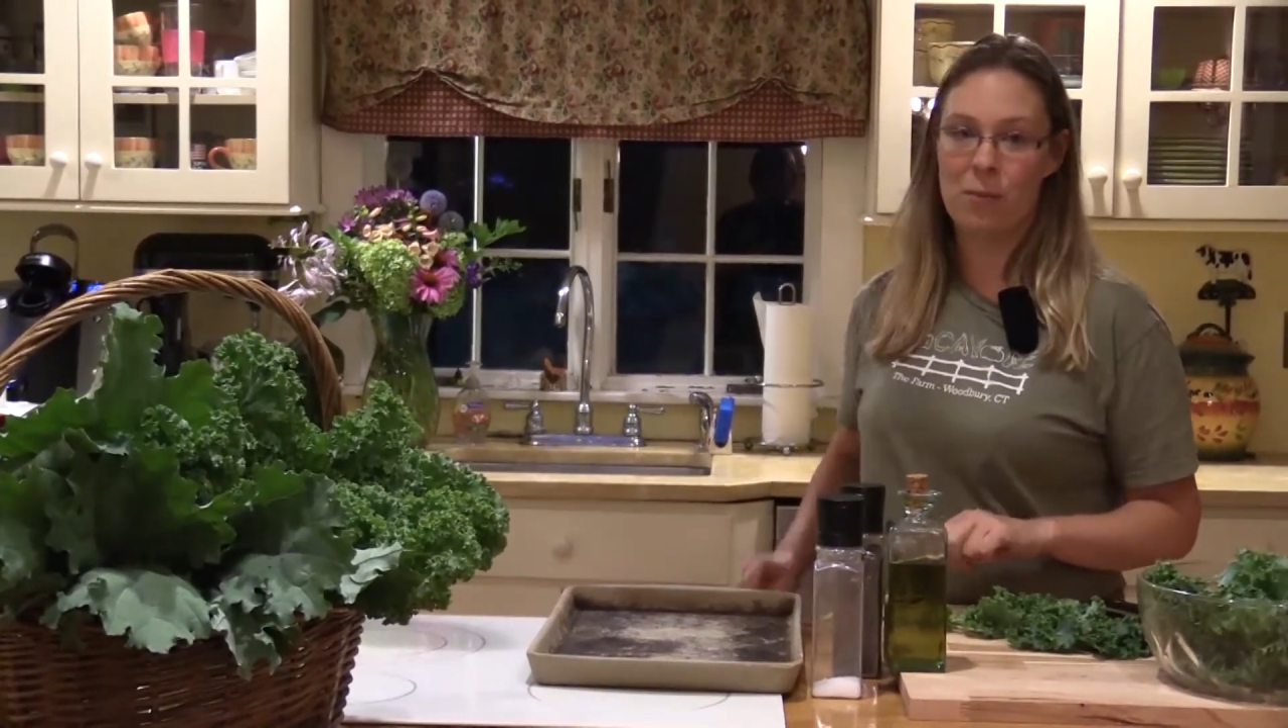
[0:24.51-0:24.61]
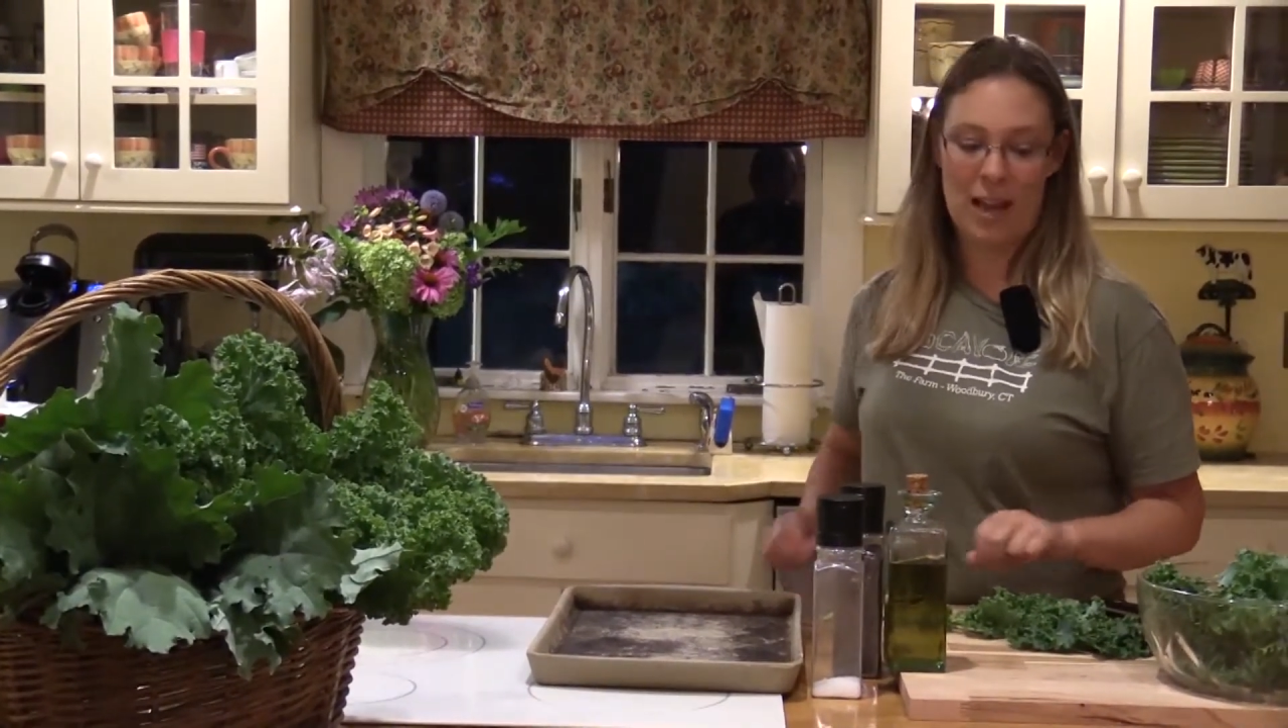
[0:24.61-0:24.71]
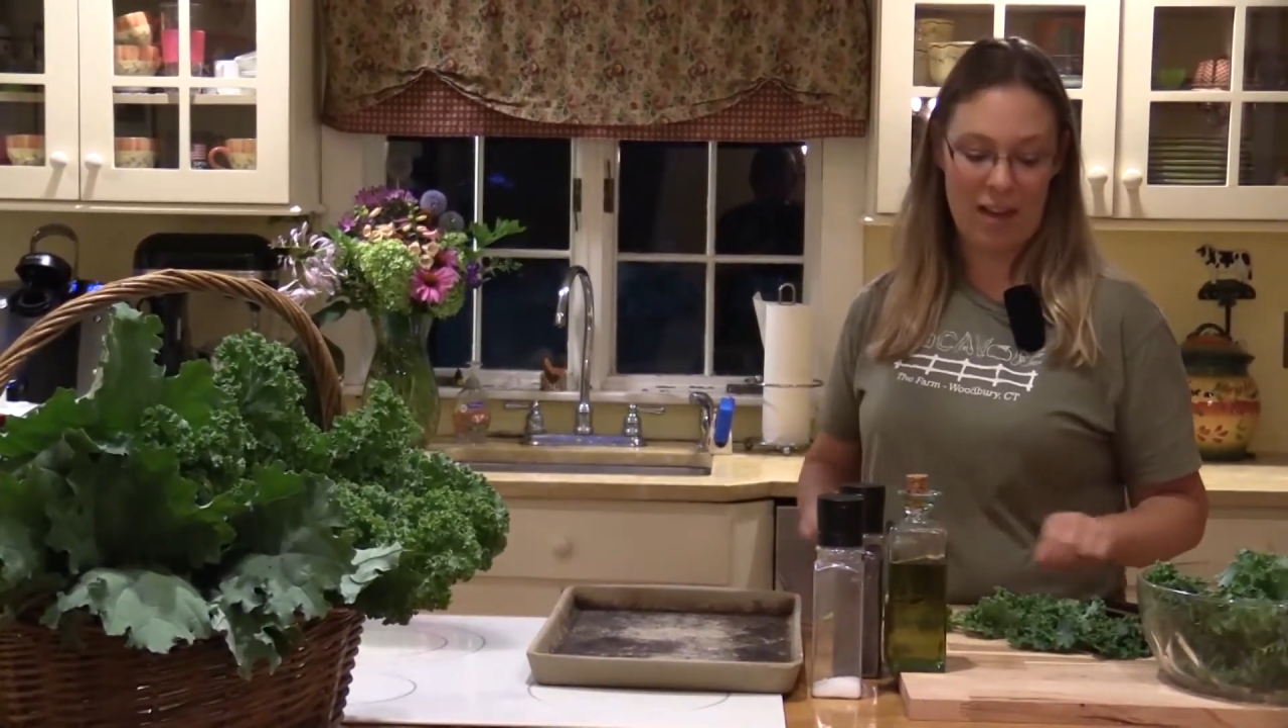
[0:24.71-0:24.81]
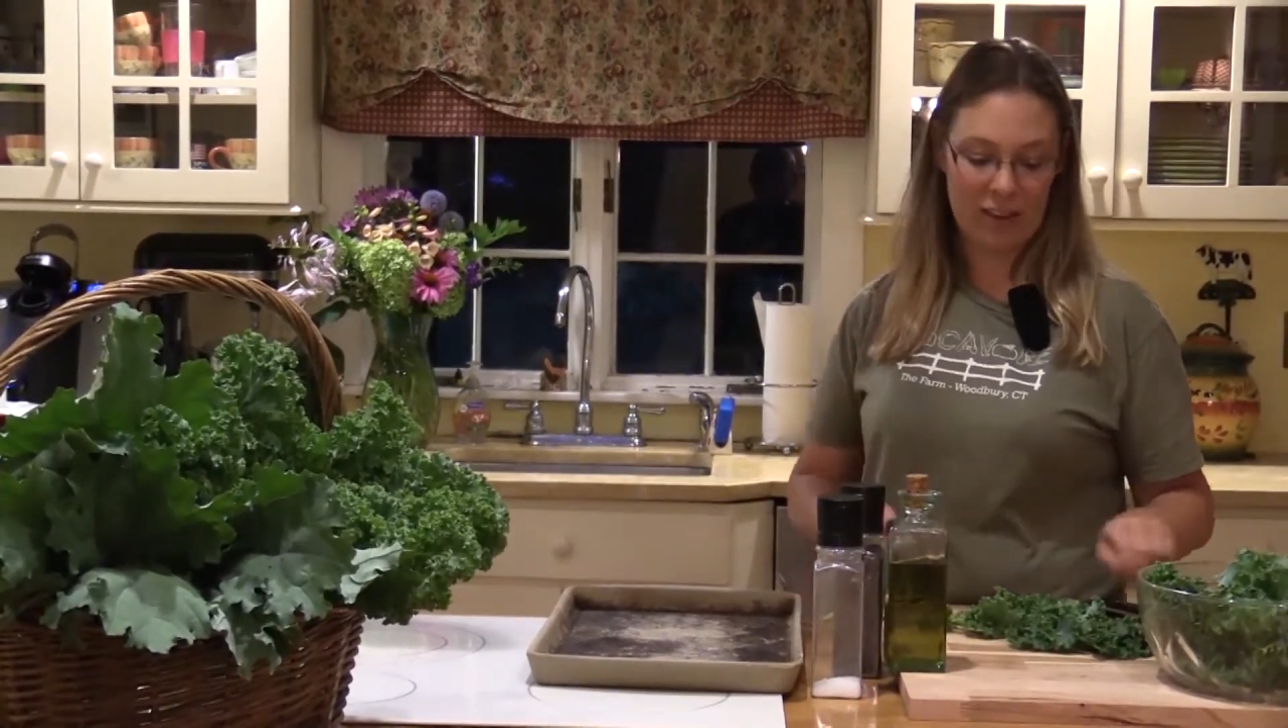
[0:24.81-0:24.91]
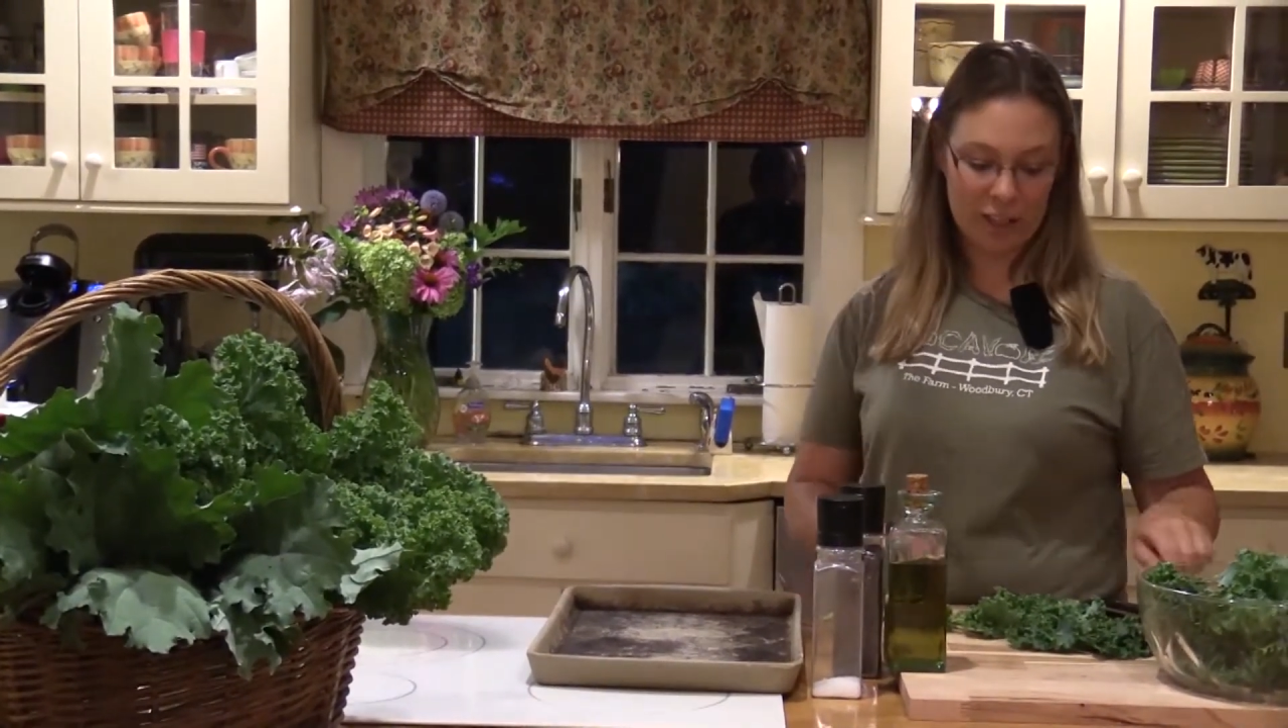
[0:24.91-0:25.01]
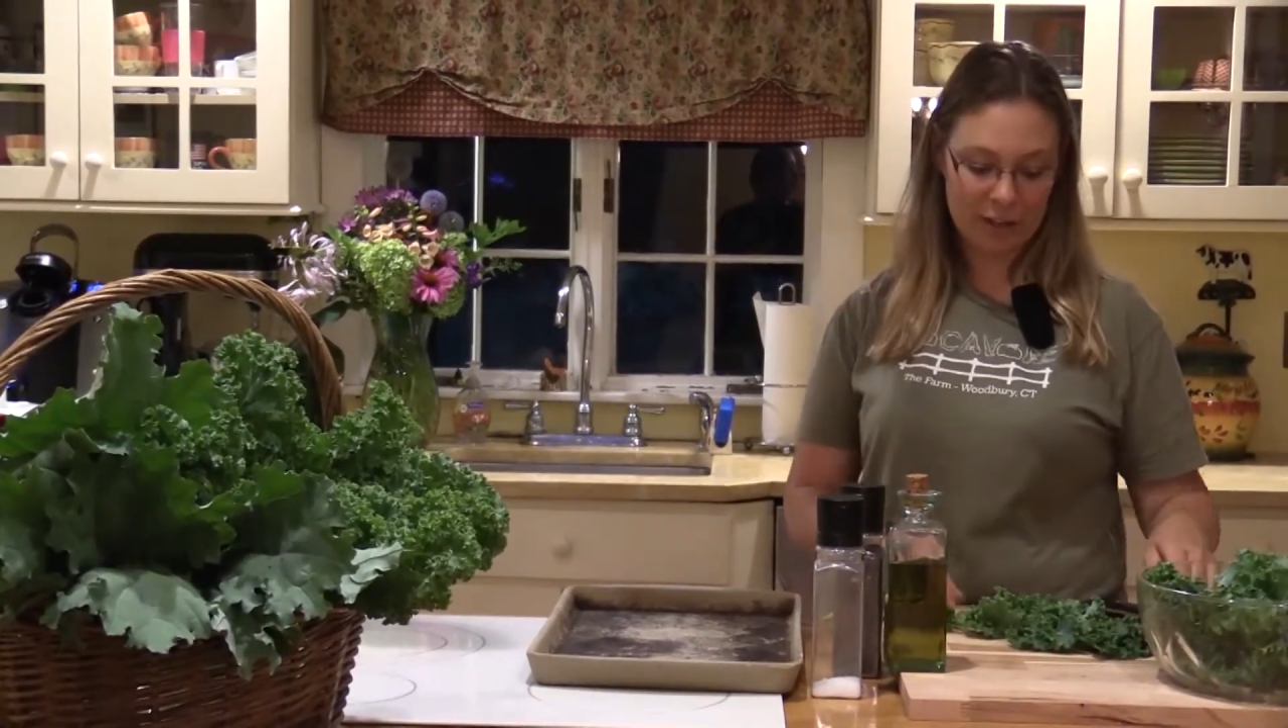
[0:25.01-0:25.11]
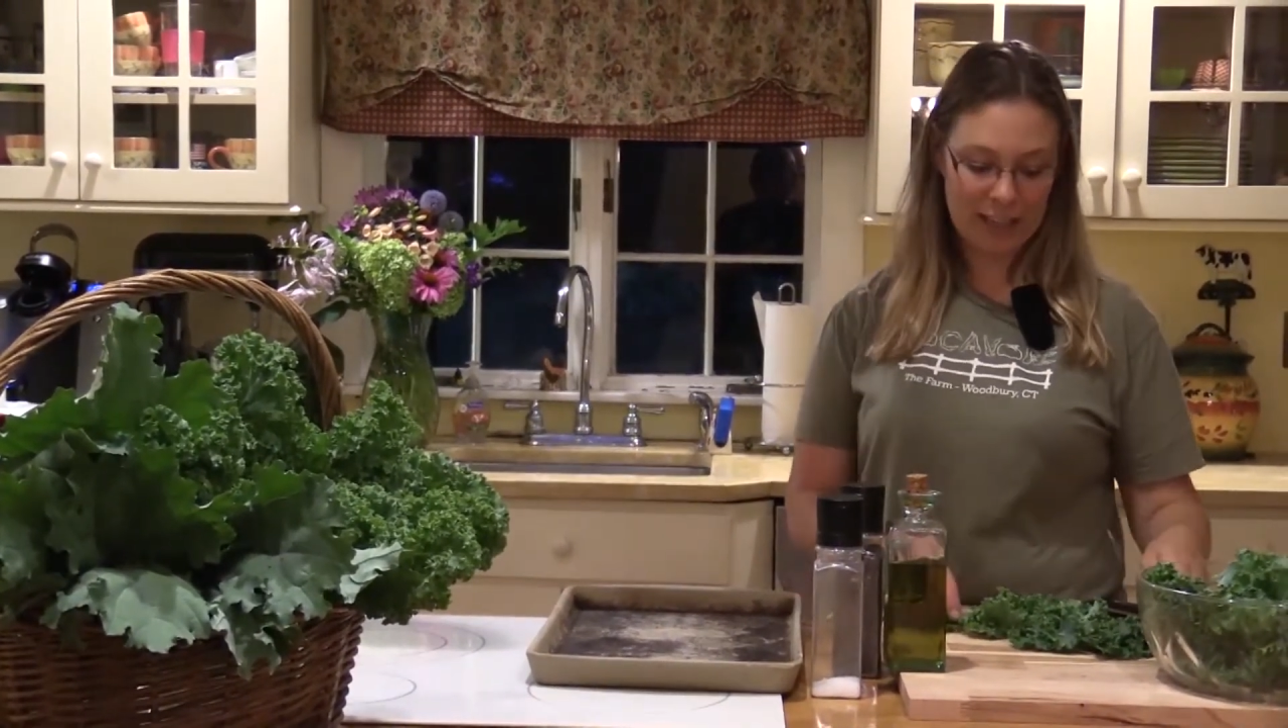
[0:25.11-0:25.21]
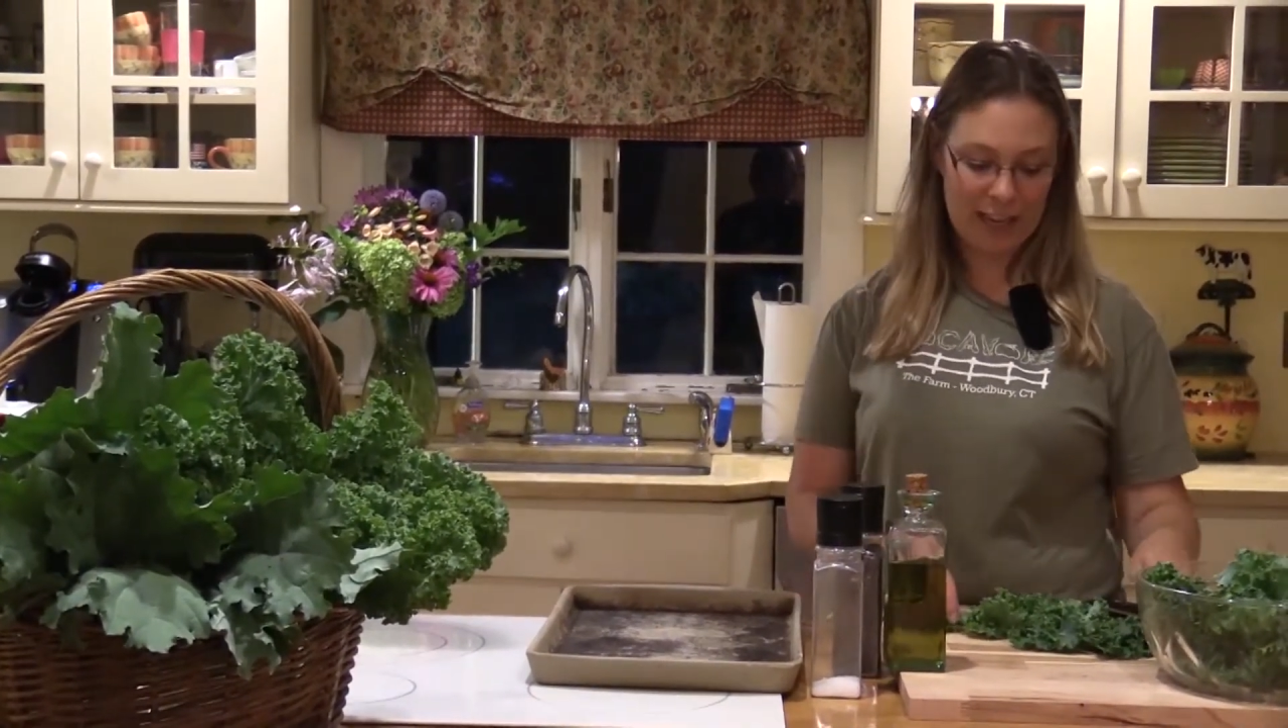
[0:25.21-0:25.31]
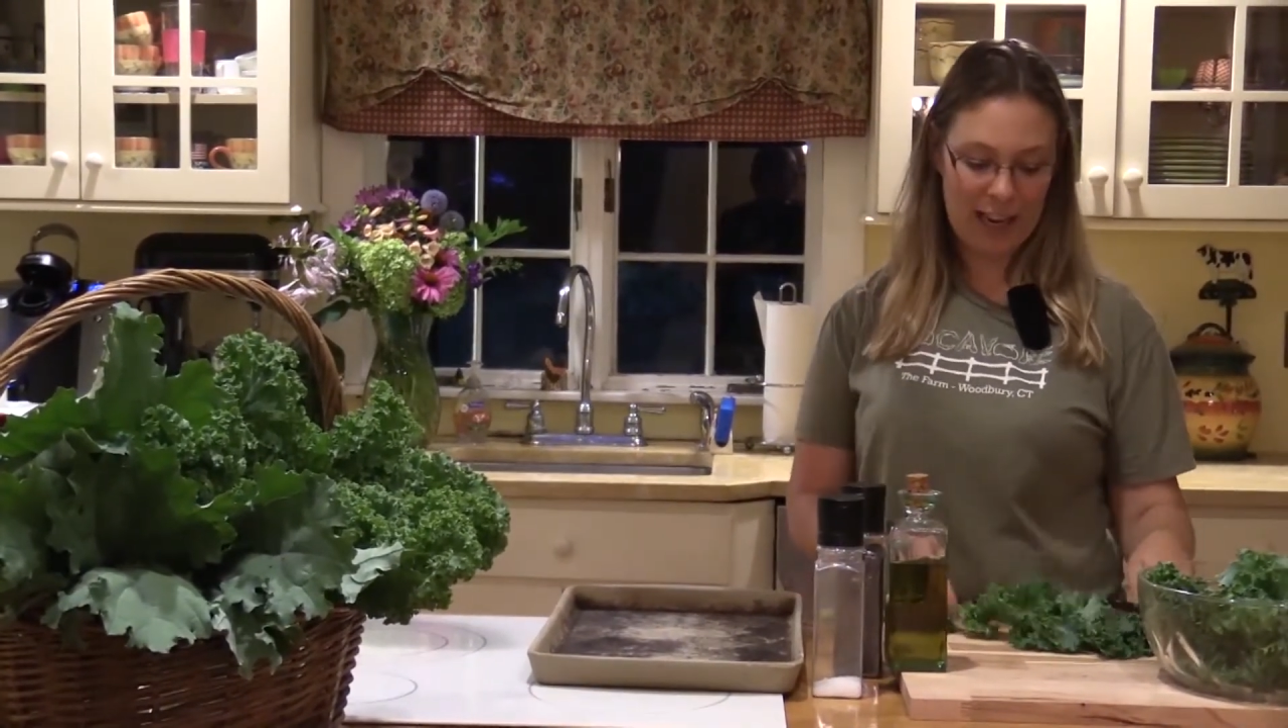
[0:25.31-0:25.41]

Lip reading: We have our green